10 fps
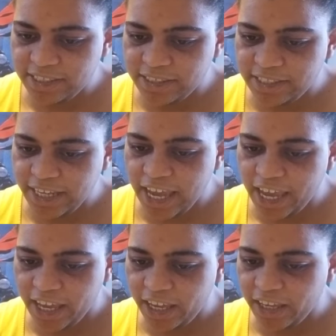
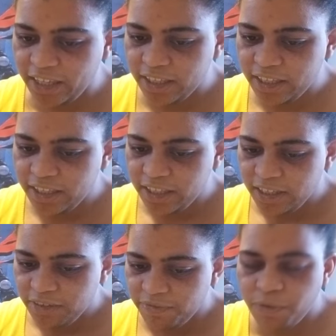day
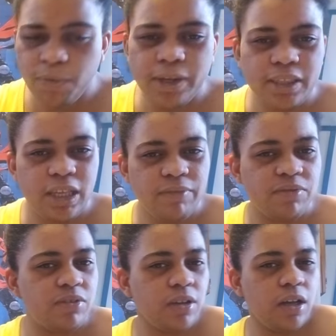for what
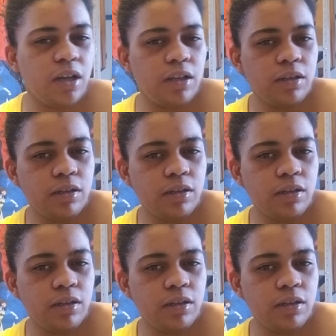they've done.